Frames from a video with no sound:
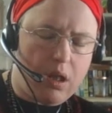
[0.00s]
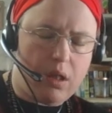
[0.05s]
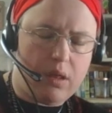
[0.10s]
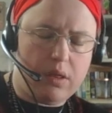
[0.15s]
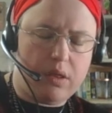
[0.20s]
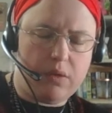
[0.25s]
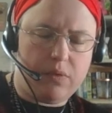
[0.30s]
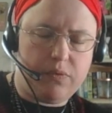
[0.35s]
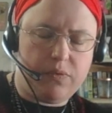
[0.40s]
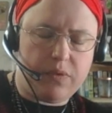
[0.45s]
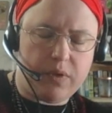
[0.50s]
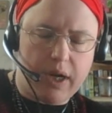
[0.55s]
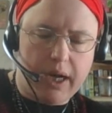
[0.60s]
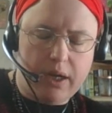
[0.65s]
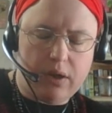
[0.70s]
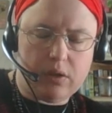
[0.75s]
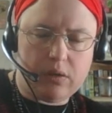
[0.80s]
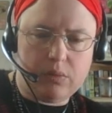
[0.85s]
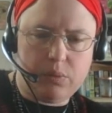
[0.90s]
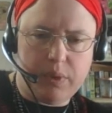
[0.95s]
The
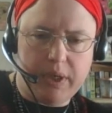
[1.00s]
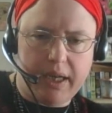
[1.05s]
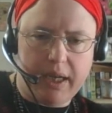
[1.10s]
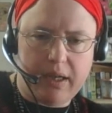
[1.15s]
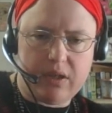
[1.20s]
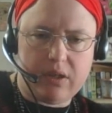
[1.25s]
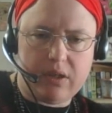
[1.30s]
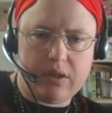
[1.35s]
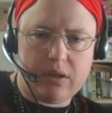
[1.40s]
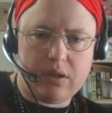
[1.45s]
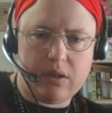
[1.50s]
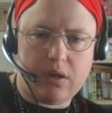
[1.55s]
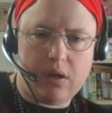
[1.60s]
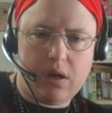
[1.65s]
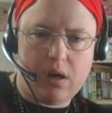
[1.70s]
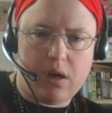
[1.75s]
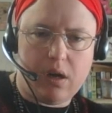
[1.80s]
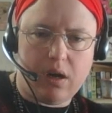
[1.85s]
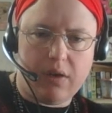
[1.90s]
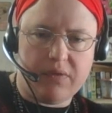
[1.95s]
final weeks
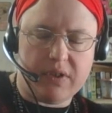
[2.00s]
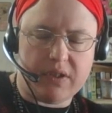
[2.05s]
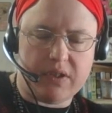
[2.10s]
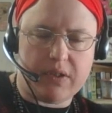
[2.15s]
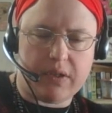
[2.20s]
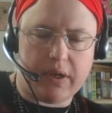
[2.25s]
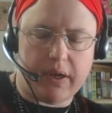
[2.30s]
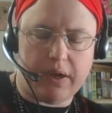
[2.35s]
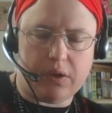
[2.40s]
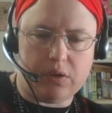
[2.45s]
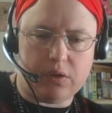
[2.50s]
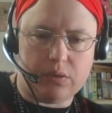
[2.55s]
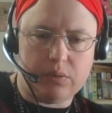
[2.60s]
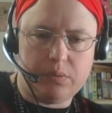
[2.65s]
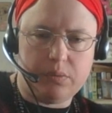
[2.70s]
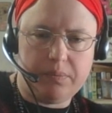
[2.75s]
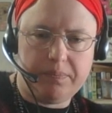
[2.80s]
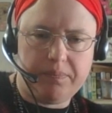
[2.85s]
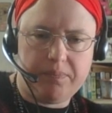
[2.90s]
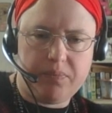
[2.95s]
of the cycle
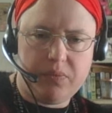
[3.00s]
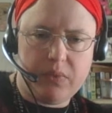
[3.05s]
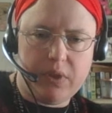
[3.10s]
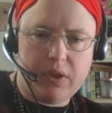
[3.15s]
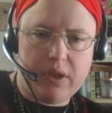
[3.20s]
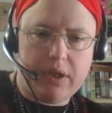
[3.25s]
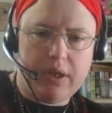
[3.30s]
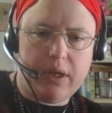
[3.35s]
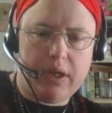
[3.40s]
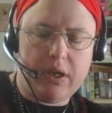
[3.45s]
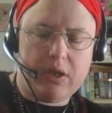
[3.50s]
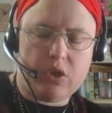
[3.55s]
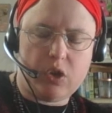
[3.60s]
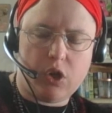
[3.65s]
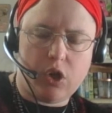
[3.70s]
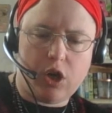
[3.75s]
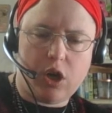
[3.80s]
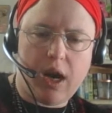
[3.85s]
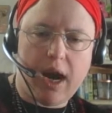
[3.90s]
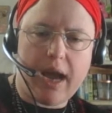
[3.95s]
is
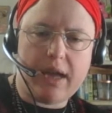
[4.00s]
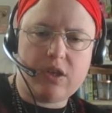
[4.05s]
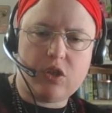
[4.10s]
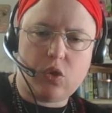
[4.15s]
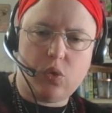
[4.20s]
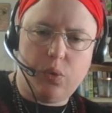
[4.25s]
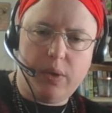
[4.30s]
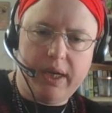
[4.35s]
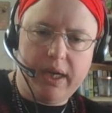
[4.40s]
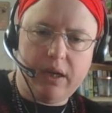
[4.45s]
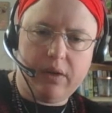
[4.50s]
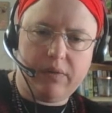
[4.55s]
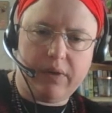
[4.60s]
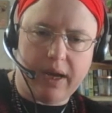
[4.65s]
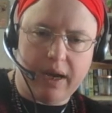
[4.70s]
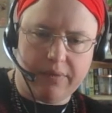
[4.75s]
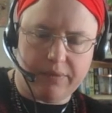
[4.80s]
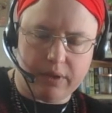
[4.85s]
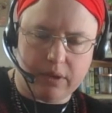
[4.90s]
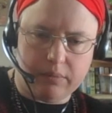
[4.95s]
her as queen of
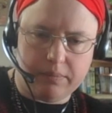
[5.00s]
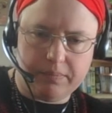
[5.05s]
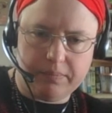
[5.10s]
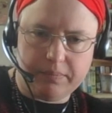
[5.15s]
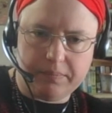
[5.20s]
heaven.